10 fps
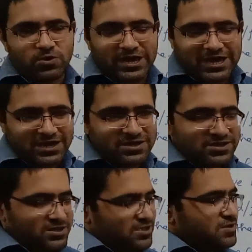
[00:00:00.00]

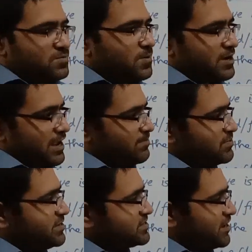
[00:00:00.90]
Okay? What
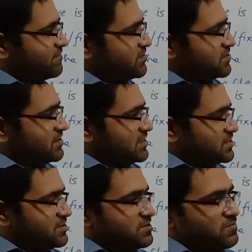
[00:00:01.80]
happens after the
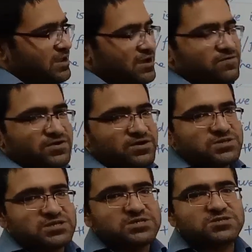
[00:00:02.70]
incident wave
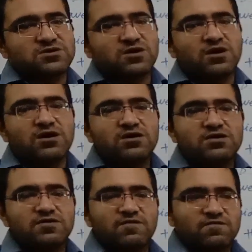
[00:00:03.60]
touches
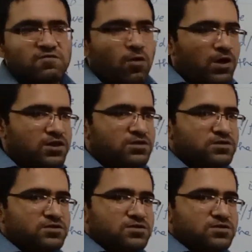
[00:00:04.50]
the wall?